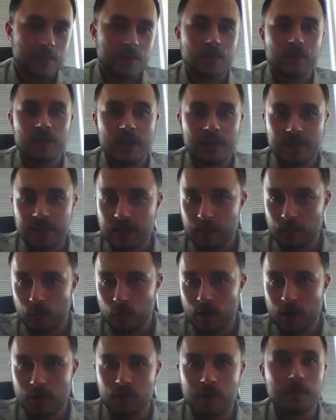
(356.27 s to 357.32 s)
So that's step
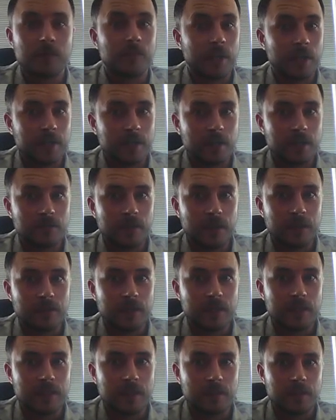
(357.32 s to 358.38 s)
one. We've created our
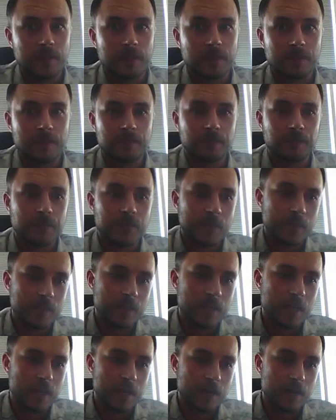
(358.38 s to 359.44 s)
rendering template.
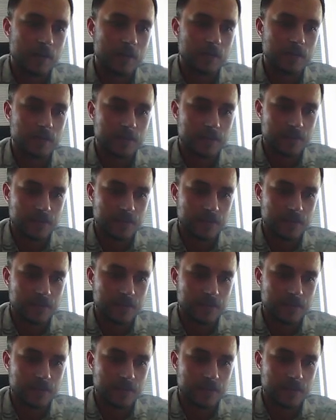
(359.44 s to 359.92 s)
Now